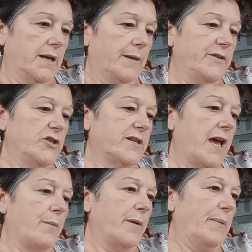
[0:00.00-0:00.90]
let me just
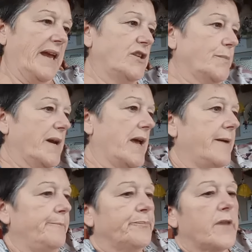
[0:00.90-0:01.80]
get out my page a
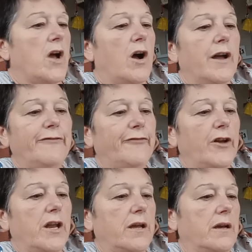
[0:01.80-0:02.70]
minute. I
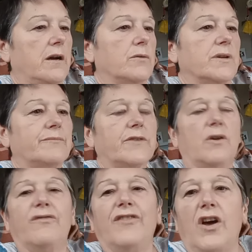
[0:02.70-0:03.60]
follow, oh,
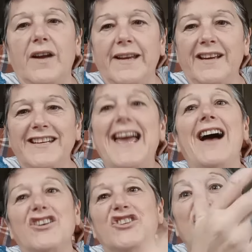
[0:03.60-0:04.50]
offline.
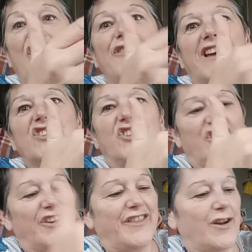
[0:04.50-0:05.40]
Yeah, I should know that,
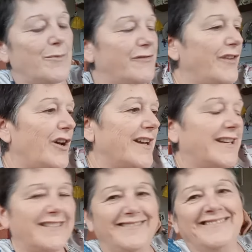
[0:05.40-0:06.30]
shouldn't I? That I'm
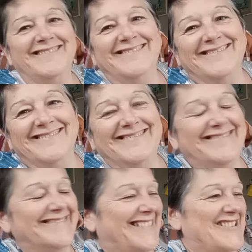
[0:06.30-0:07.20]
offline
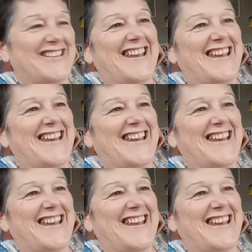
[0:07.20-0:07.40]
because